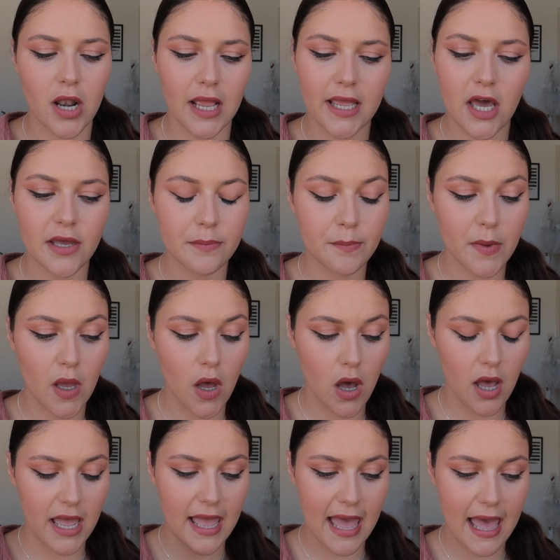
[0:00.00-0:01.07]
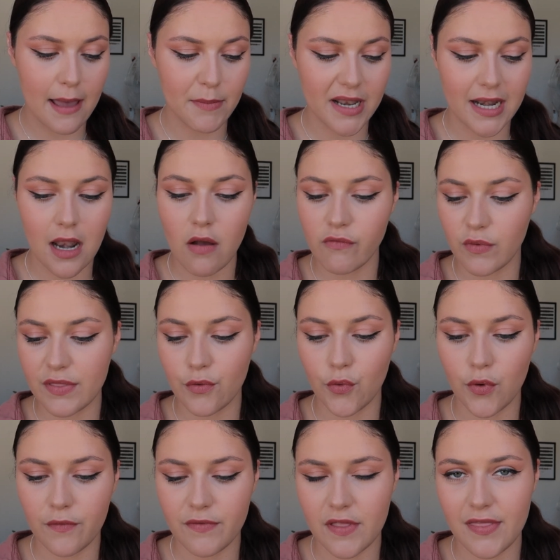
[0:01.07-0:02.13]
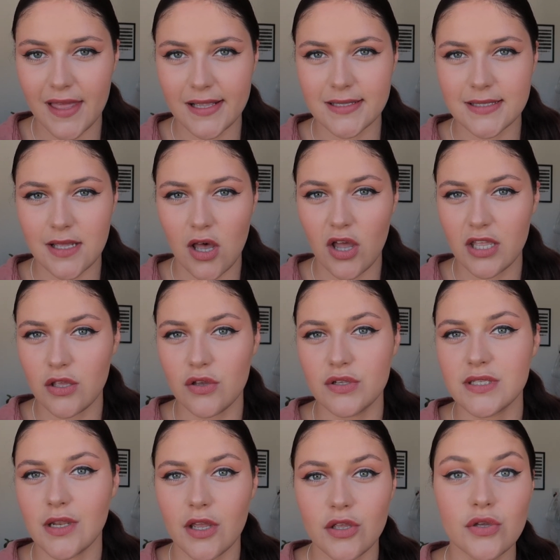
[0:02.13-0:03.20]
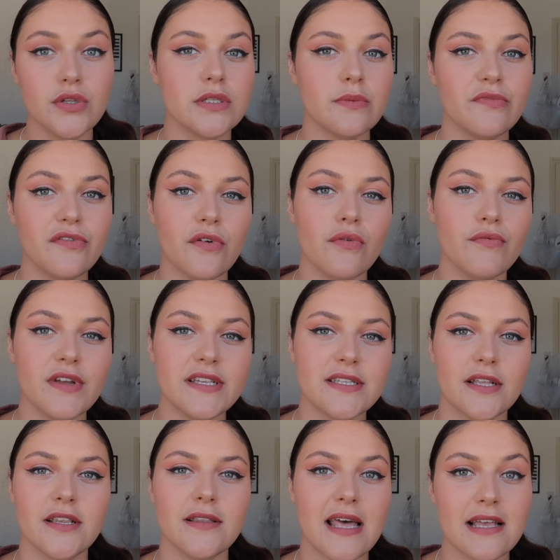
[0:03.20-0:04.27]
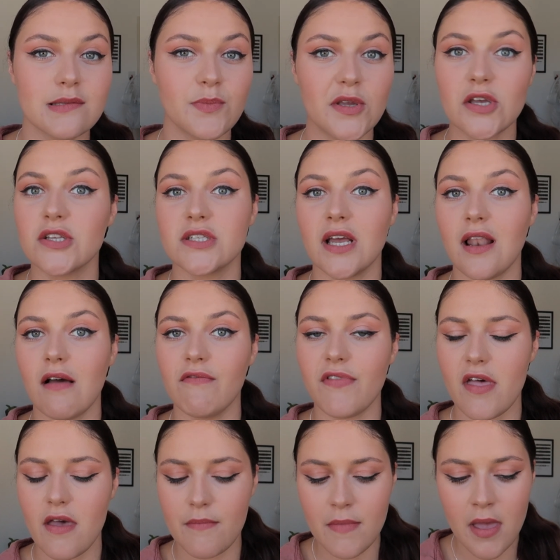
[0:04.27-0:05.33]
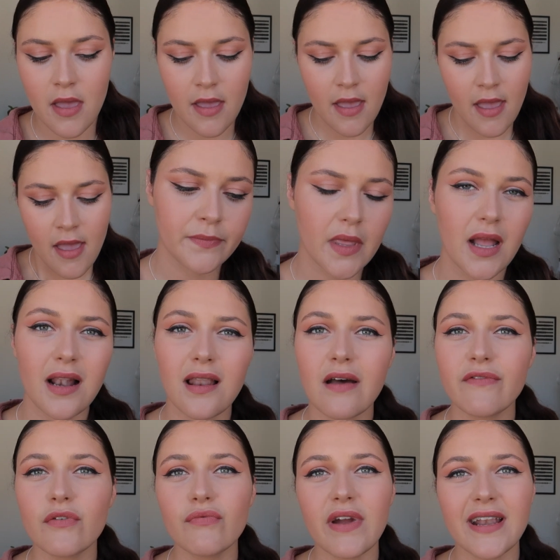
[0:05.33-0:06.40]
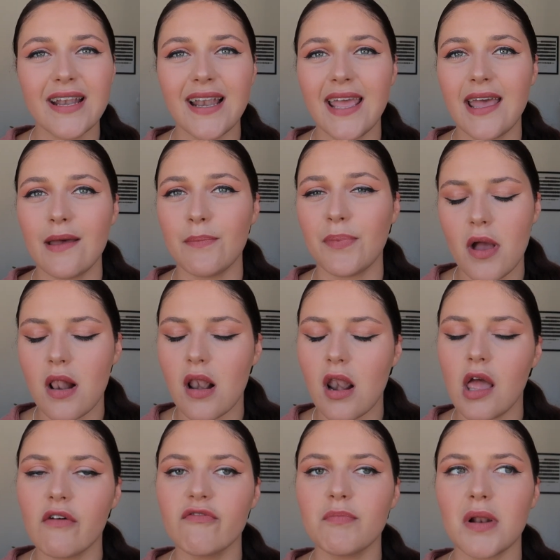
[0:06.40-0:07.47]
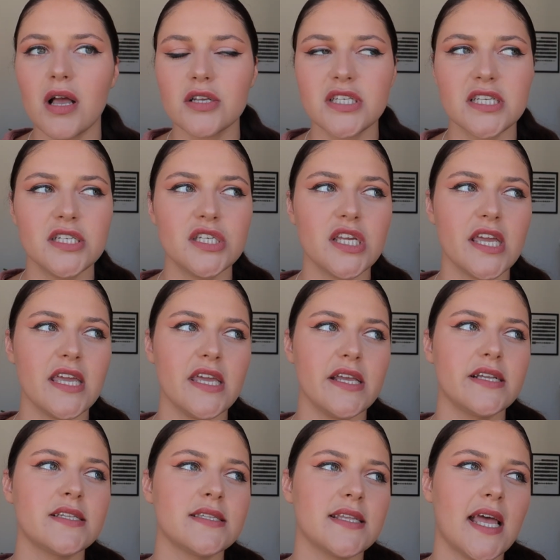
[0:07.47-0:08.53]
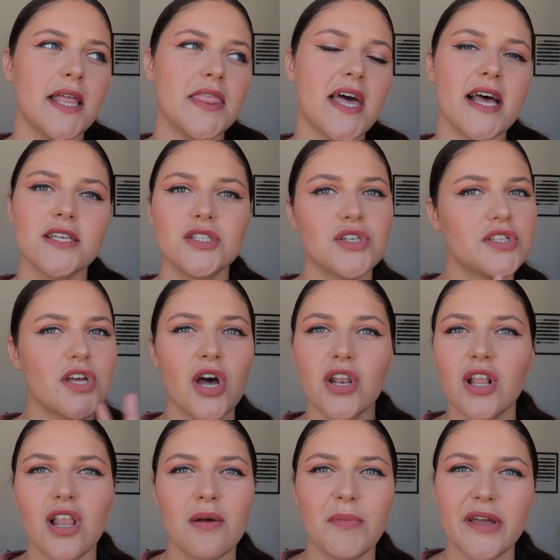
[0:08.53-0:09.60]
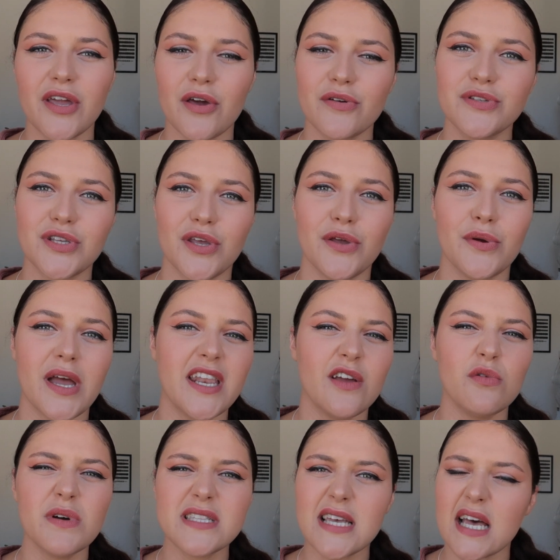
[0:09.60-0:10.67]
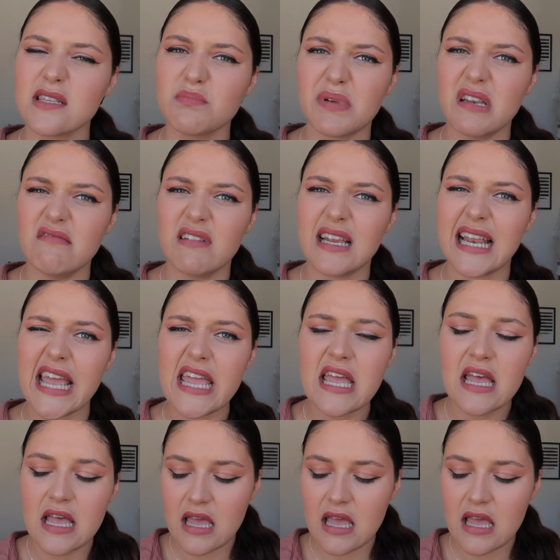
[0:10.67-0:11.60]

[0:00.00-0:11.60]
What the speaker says: like I am in love with all of the things that I use, and I use them for a reason. That's because I love them. I love a red lip, I love blushy cheeks, and that's just kind of like my go-to, and it always has been really.